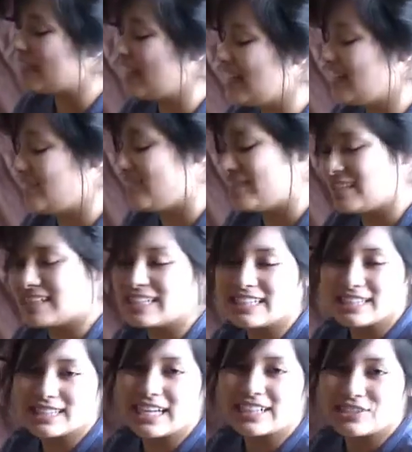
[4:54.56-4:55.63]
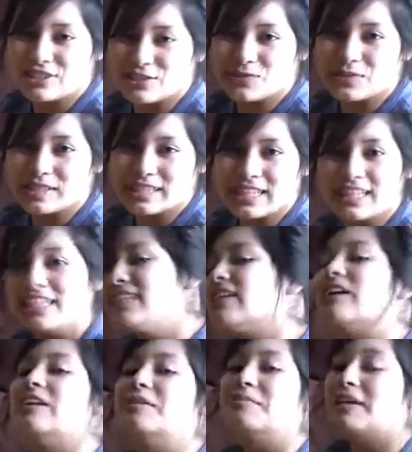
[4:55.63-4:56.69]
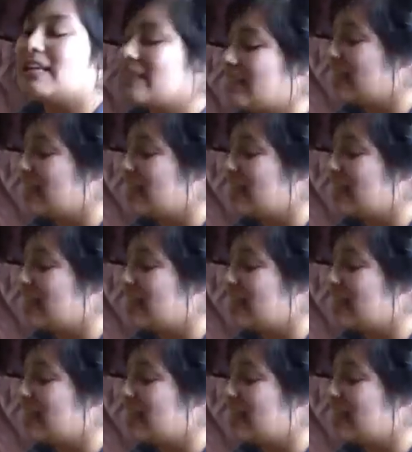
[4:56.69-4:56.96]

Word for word: touch because I just recently taught him how to